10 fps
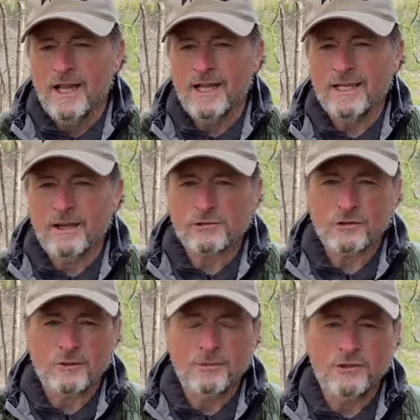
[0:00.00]
And
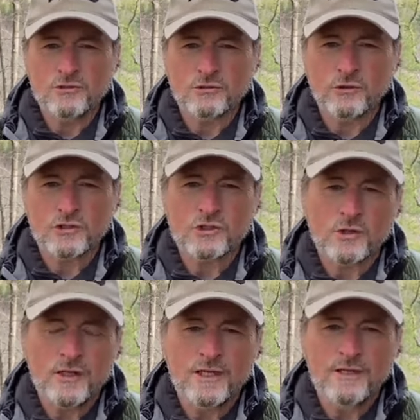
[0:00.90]
also can be used to
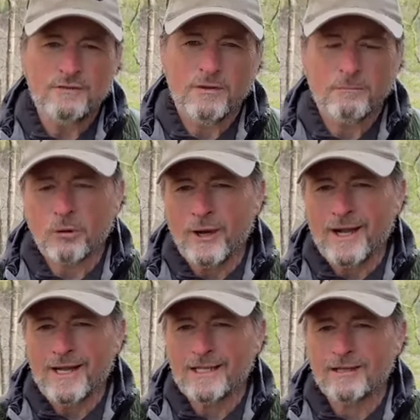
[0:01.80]
retrieve prey,